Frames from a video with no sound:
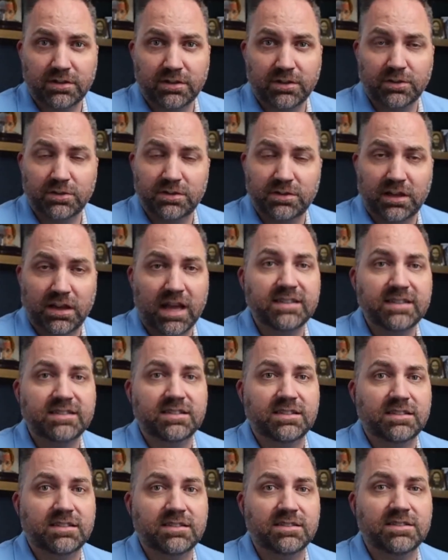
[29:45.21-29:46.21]

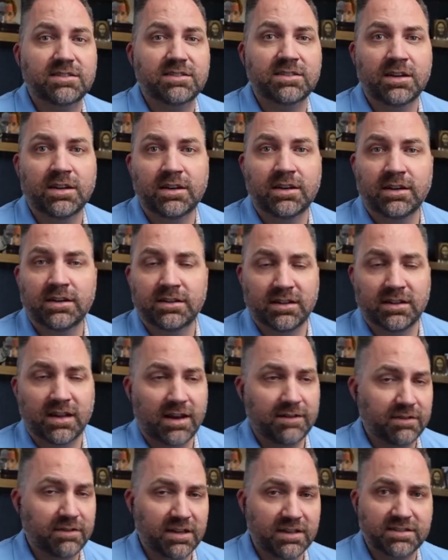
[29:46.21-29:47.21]
lessons, the
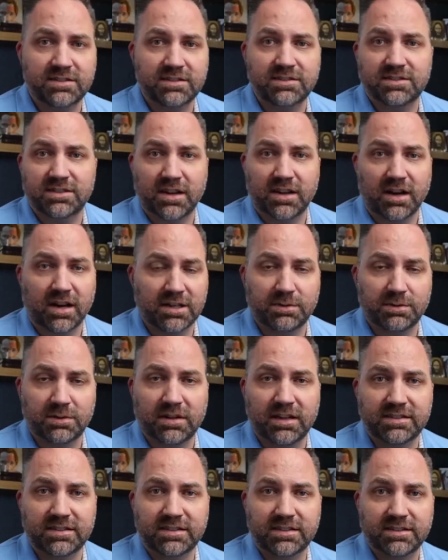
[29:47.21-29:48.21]
life lessons, the gospel
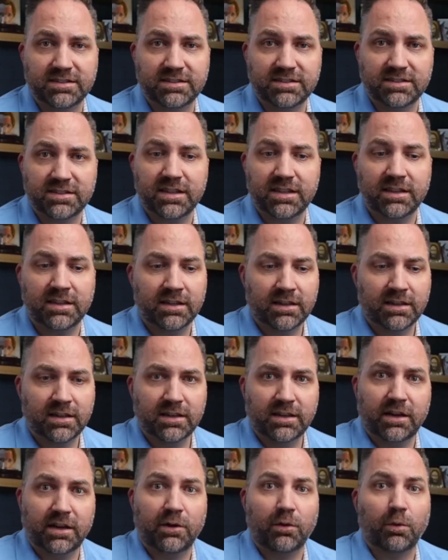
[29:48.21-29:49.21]
lessons that
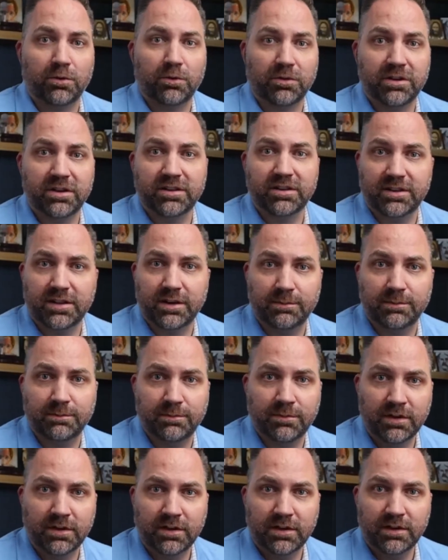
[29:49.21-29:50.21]
kind of orient them
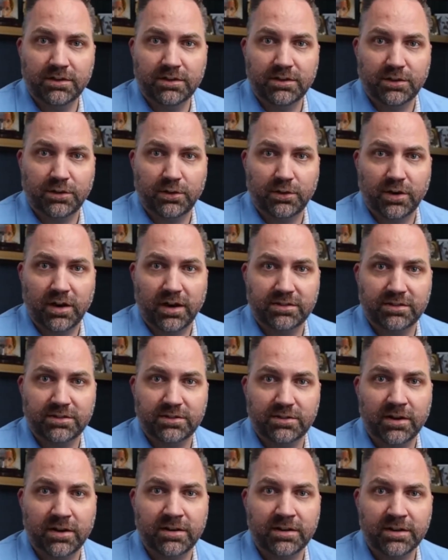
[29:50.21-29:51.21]
to Christ,
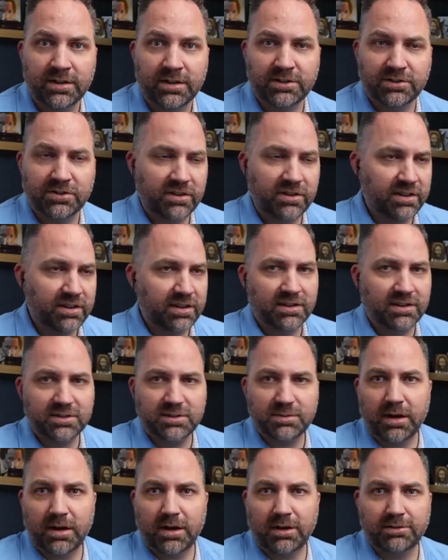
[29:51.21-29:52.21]
right? Is there anything else
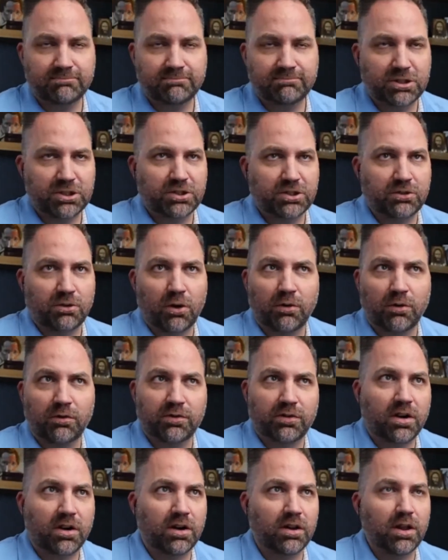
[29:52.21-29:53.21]
about just your
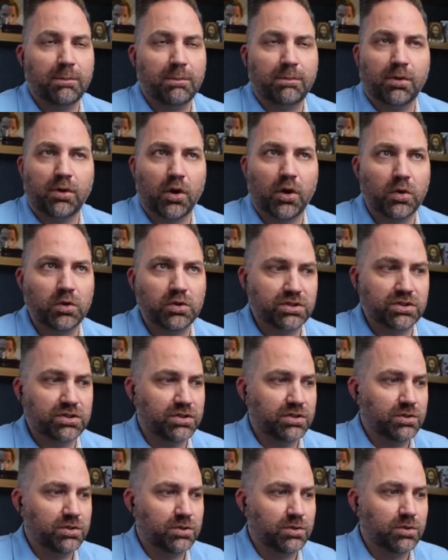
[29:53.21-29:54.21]
overall approach
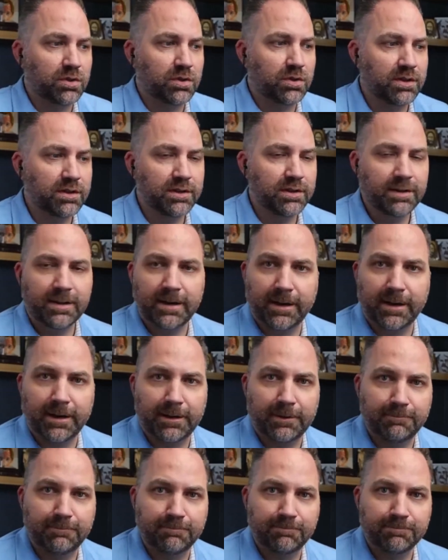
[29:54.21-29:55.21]
to
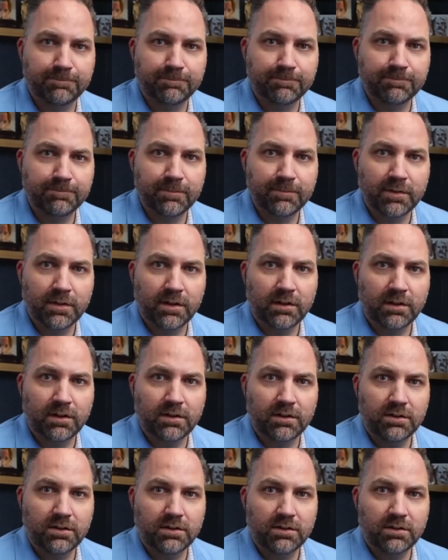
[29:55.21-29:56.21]

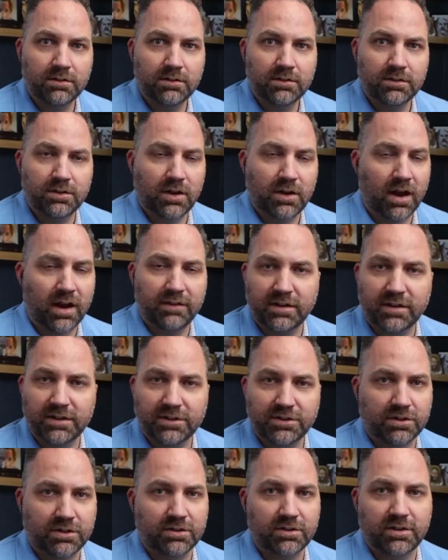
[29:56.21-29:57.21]
high
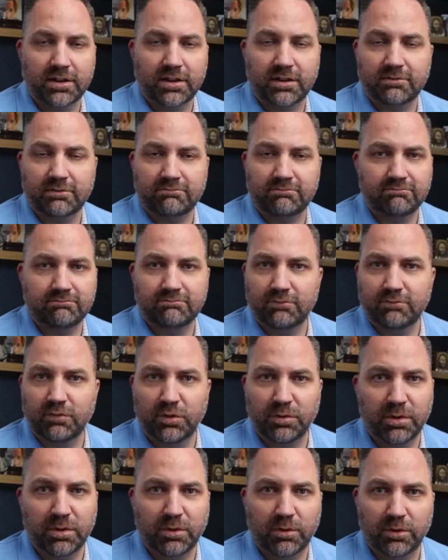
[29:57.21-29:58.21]
adventure that would
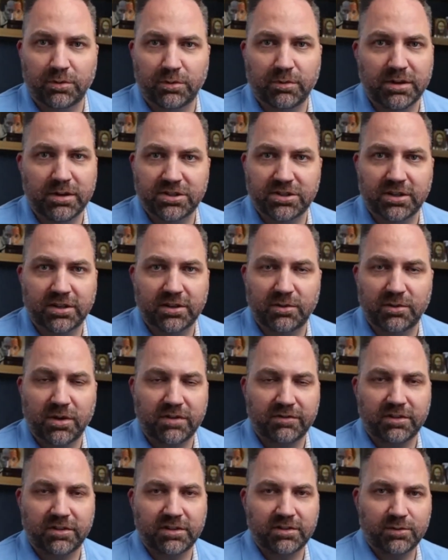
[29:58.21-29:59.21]
be worth mentioning that we
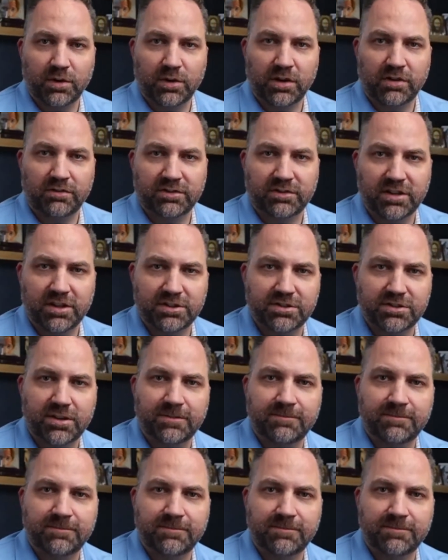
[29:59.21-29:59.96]
haven't touched on?